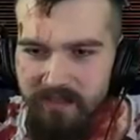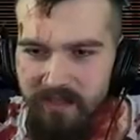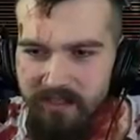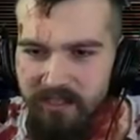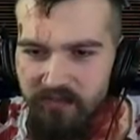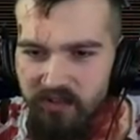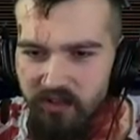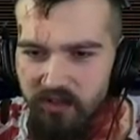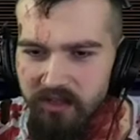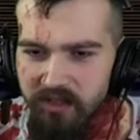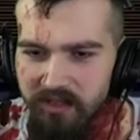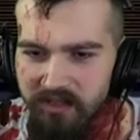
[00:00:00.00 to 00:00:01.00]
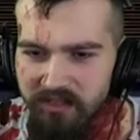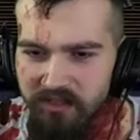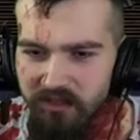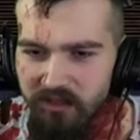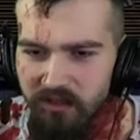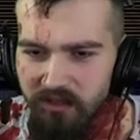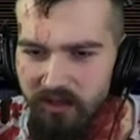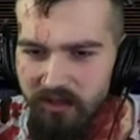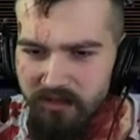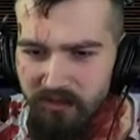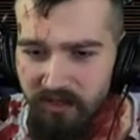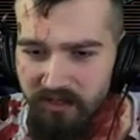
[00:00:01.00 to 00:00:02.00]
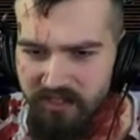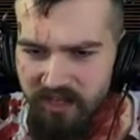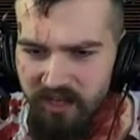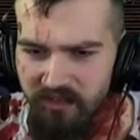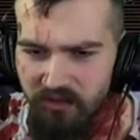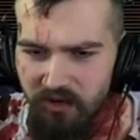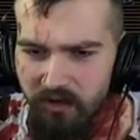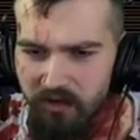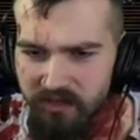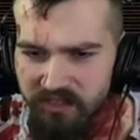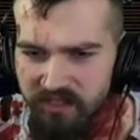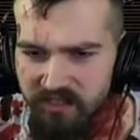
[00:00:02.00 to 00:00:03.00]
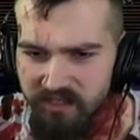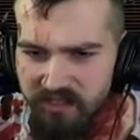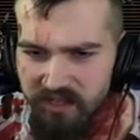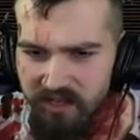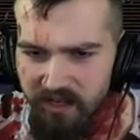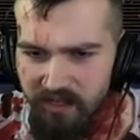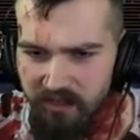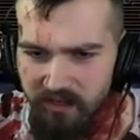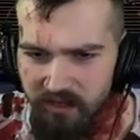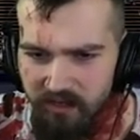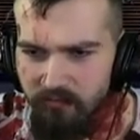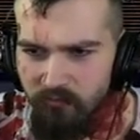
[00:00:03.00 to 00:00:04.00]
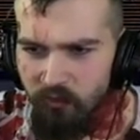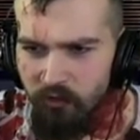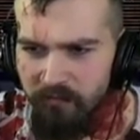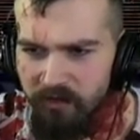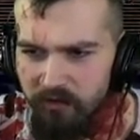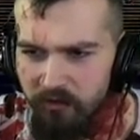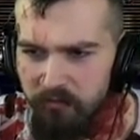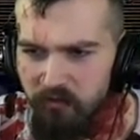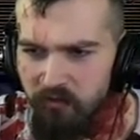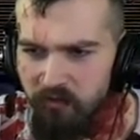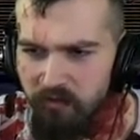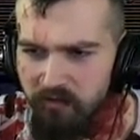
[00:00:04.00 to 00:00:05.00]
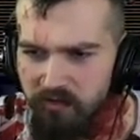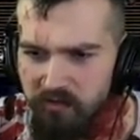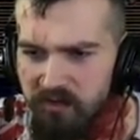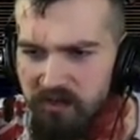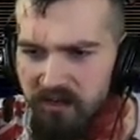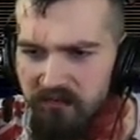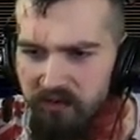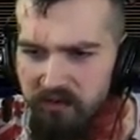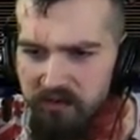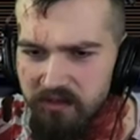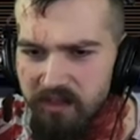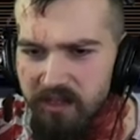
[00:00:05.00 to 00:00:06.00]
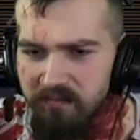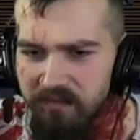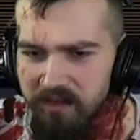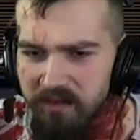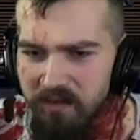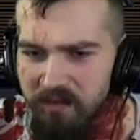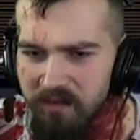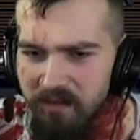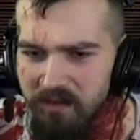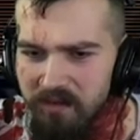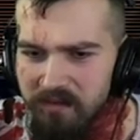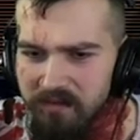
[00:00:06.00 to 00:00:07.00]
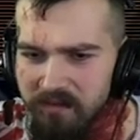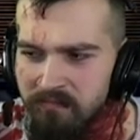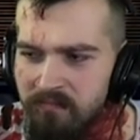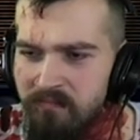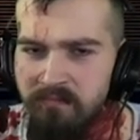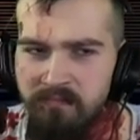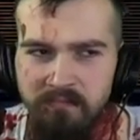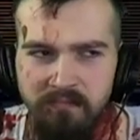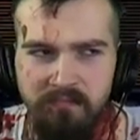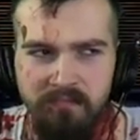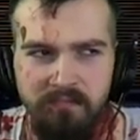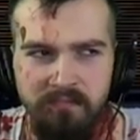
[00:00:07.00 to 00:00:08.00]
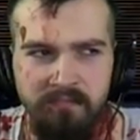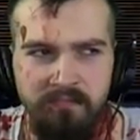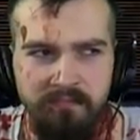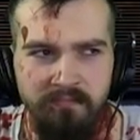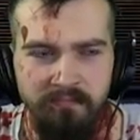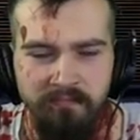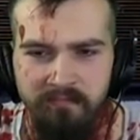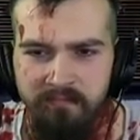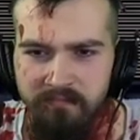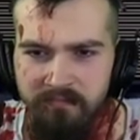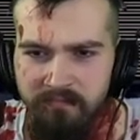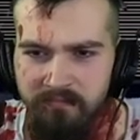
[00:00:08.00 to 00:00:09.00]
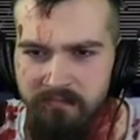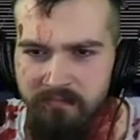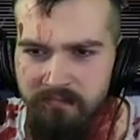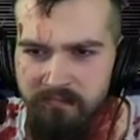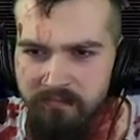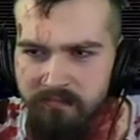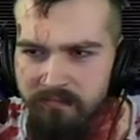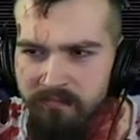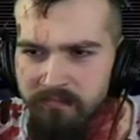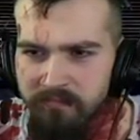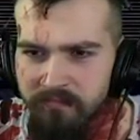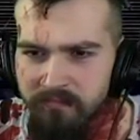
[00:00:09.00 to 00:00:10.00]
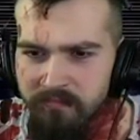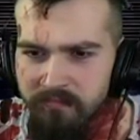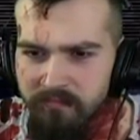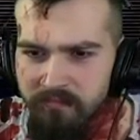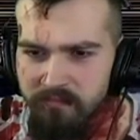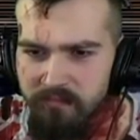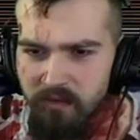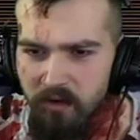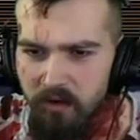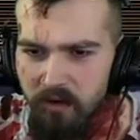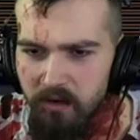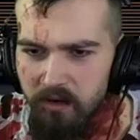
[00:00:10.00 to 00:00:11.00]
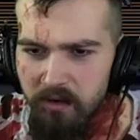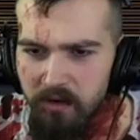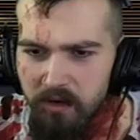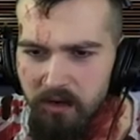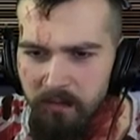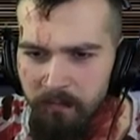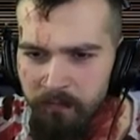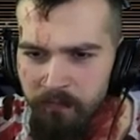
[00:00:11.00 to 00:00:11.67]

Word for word: Let's have a look in these drawers instead. Numerals, whatever could they mean? Aww?